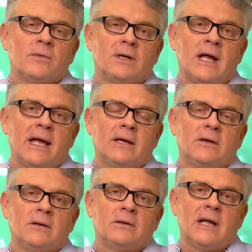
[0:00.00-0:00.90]

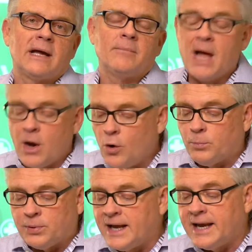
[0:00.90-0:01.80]
Like my
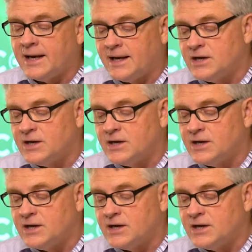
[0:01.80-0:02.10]
whole plan